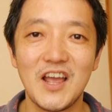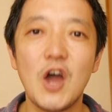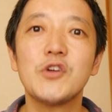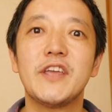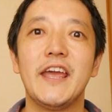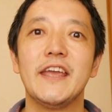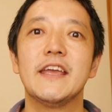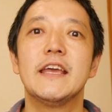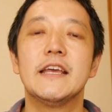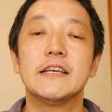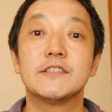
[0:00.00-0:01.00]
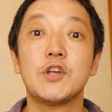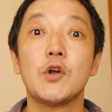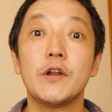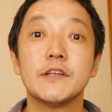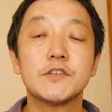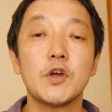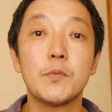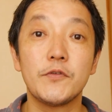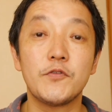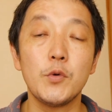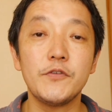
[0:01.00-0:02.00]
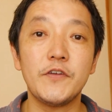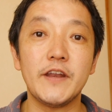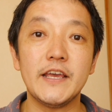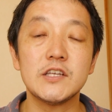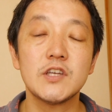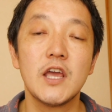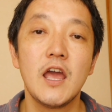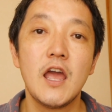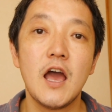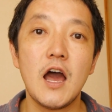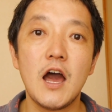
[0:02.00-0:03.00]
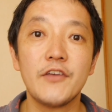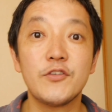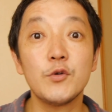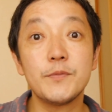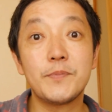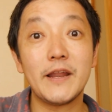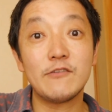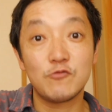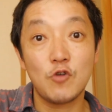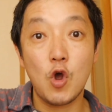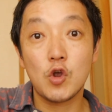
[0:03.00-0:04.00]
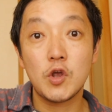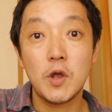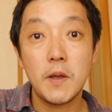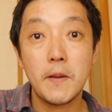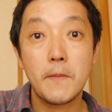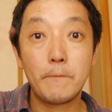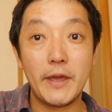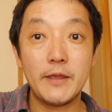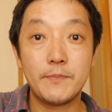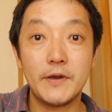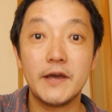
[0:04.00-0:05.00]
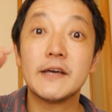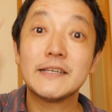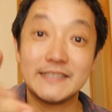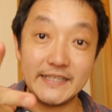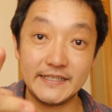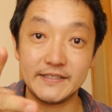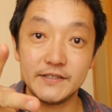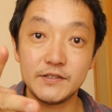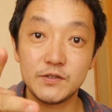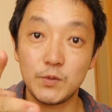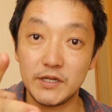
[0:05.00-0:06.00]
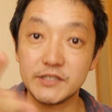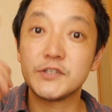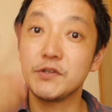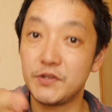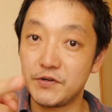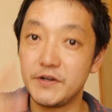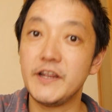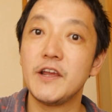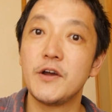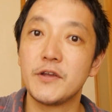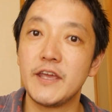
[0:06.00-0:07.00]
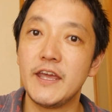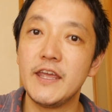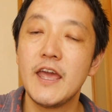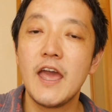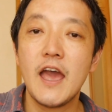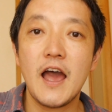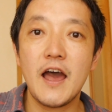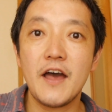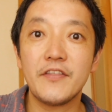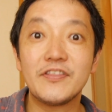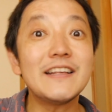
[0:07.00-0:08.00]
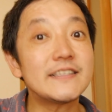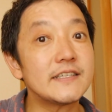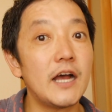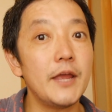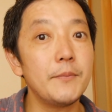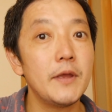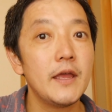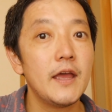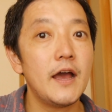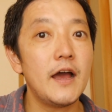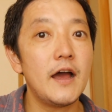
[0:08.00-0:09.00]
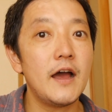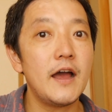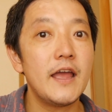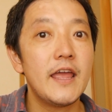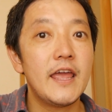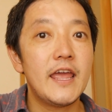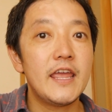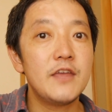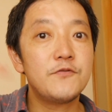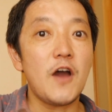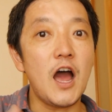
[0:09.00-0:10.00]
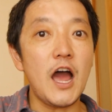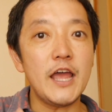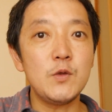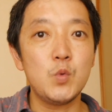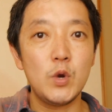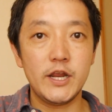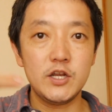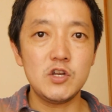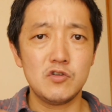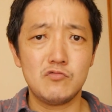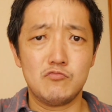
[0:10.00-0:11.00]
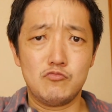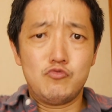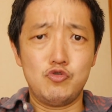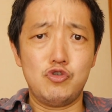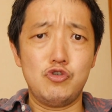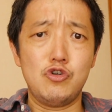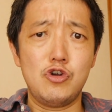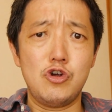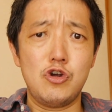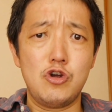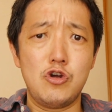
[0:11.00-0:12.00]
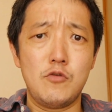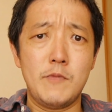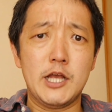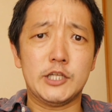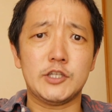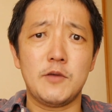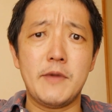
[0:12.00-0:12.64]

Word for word: Okay, sorry, sorry. before we finish, uh, I thought we'd play rock, paper, scissors, one, two, three, okay? Uh, this time, uh, if I win, yeah, Masa,